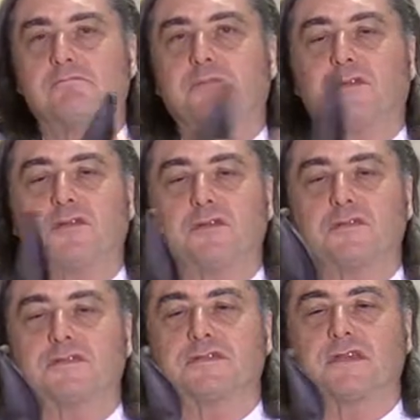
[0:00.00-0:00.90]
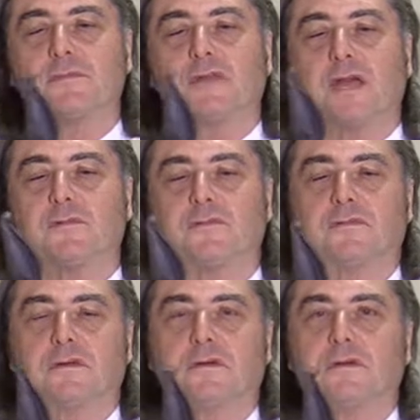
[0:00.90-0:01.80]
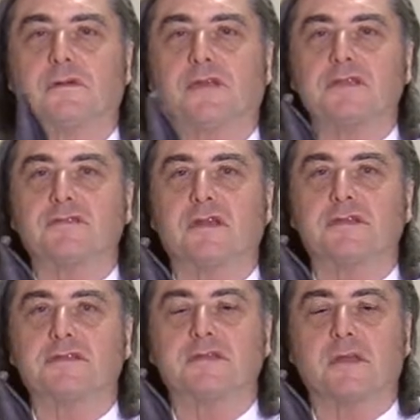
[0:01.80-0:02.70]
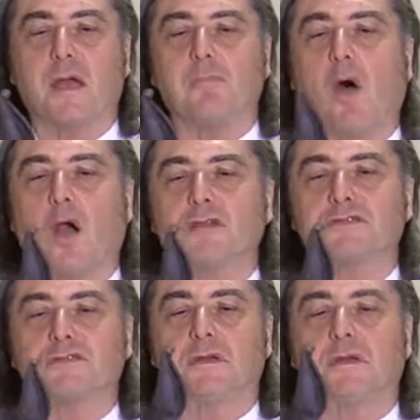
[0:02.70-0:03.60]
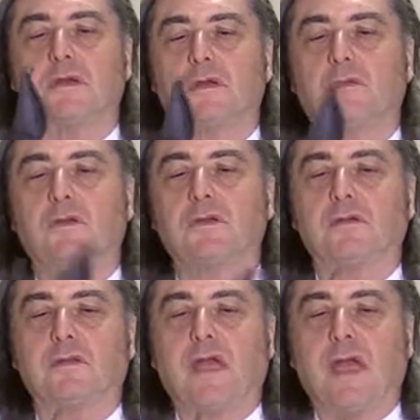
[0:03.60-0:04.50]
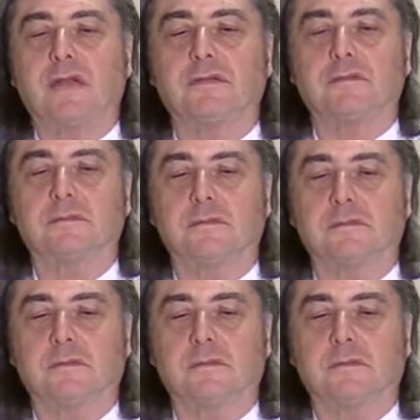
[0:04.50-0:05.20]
produce some type of uh, resonance box with your hand. Mm.